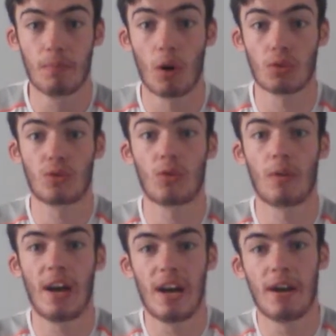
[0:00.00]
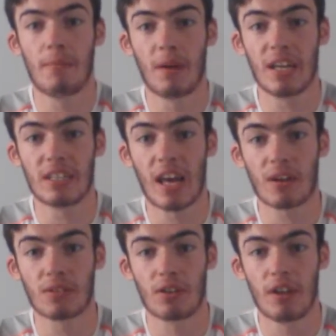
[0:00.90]
Also, please
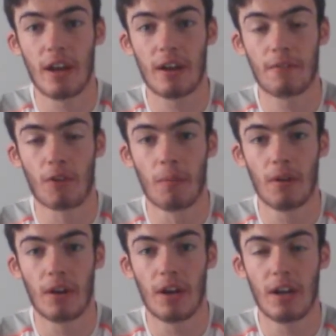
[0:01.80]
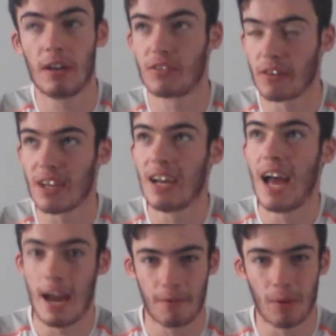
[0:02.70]
like us on
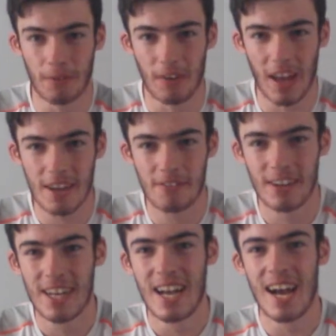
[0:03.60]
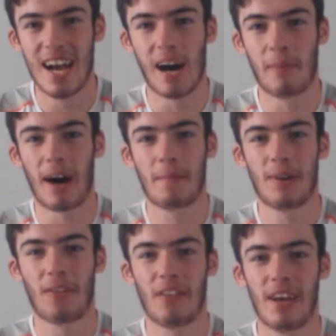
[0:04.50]
F1 for Life. I'm
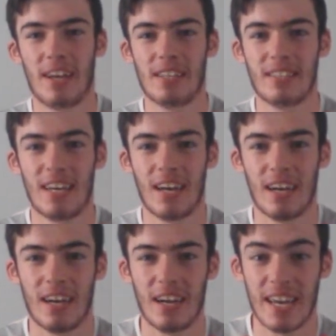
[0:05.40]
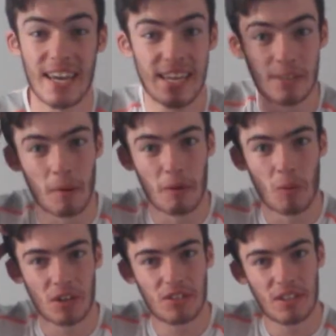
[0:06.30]
admin on there, and AE is probably
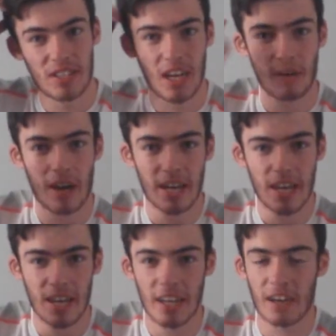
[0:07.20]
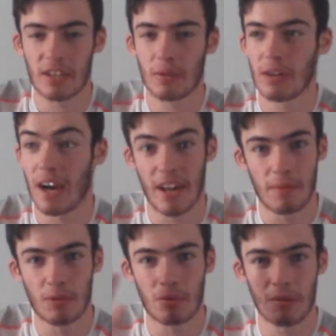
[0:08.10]
watching this now. Hi AE, how you doing? And
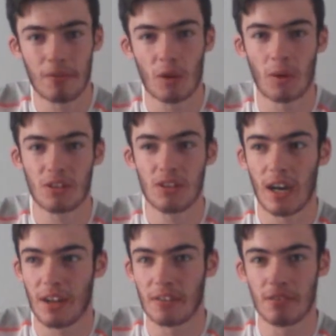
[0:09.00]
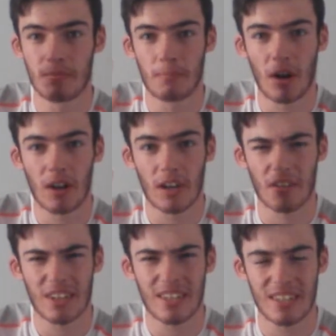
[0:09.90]
MW if you're watching, and Mark, I
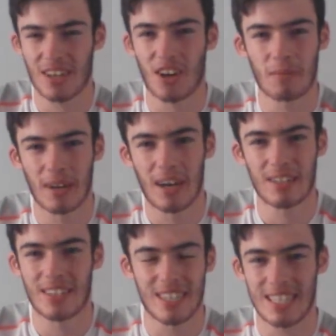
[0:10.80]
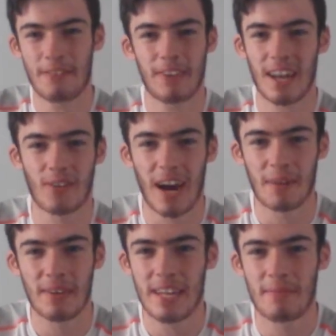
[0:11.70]
think I can't pronounce. I keep forgetting your
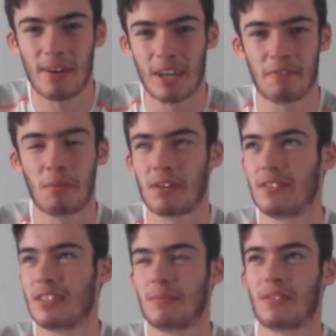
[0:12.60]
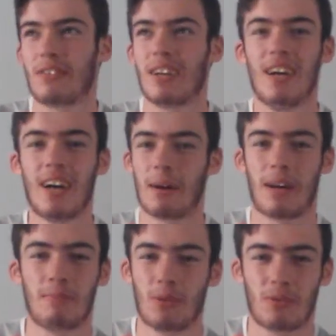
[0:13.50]
admin name, Mark. If you're watching this, I'm sorry.
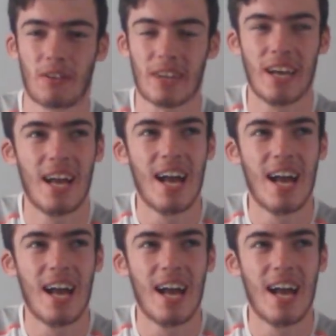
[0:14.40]
I'm so sorry.